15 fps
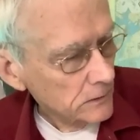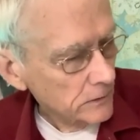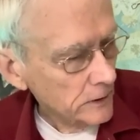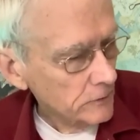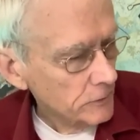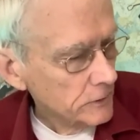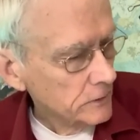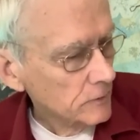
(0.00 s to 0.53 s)
Okay,
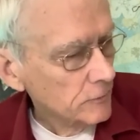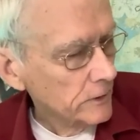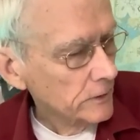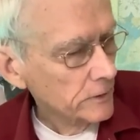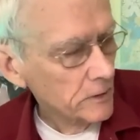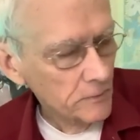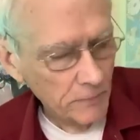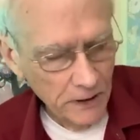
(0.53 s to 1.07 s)
you come around to
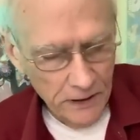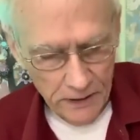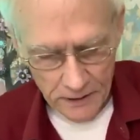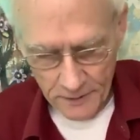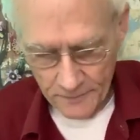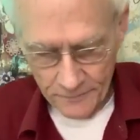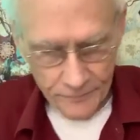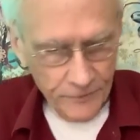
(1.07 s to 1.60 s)
the back.
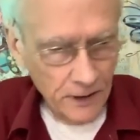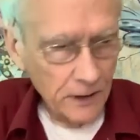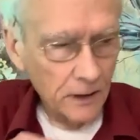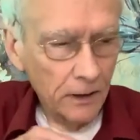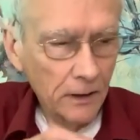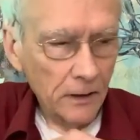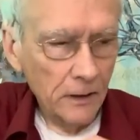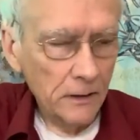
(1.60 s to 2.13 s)

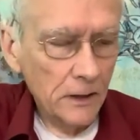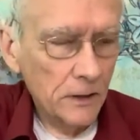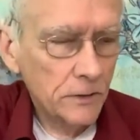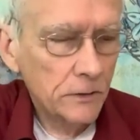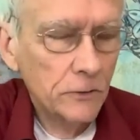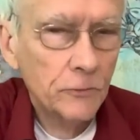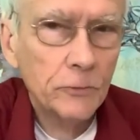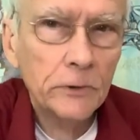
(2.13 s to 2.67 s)
And I
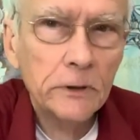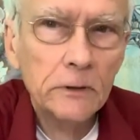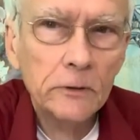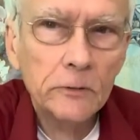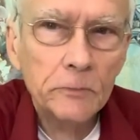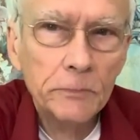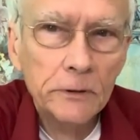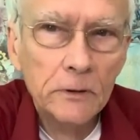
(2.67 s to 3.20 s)
did read a
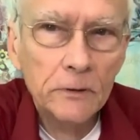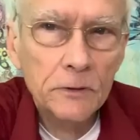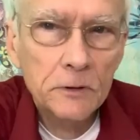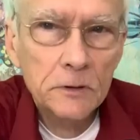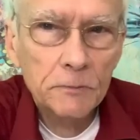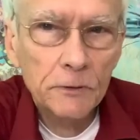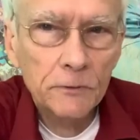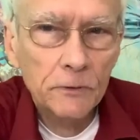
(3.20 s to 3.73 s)
little bit of this
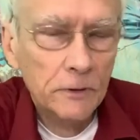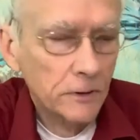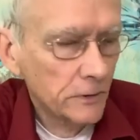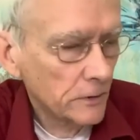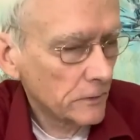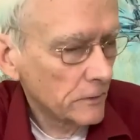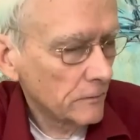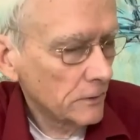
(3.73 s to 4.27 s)
before I
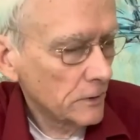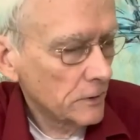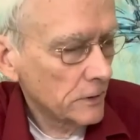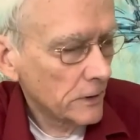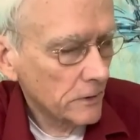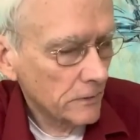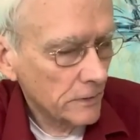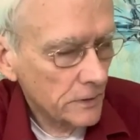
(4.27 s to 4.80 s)
did the video,
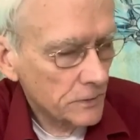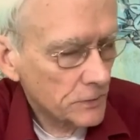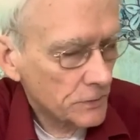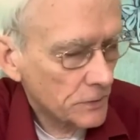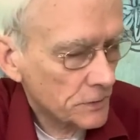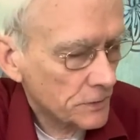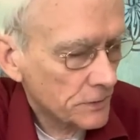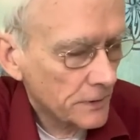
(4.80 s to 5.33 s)
and it's
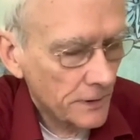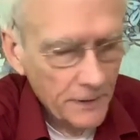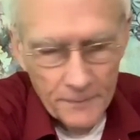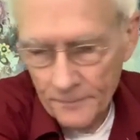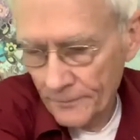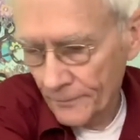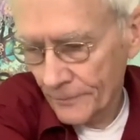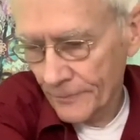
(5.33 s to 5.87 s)

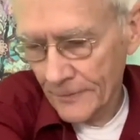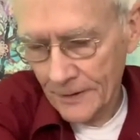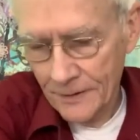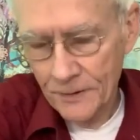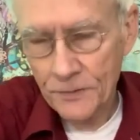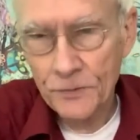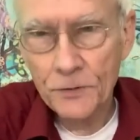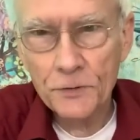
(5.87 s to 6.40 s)

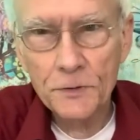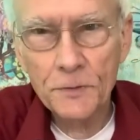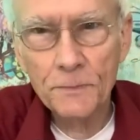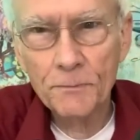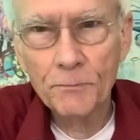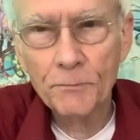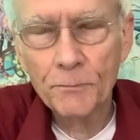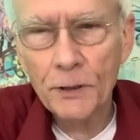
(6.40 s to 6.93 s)
just
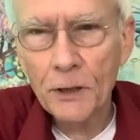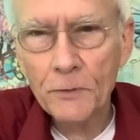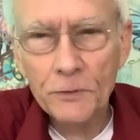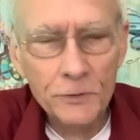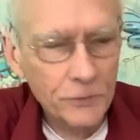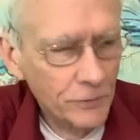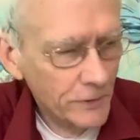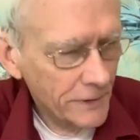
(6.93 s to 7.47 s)

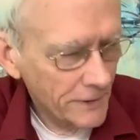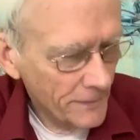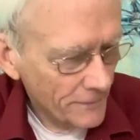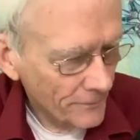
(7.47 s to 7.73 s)
poetry.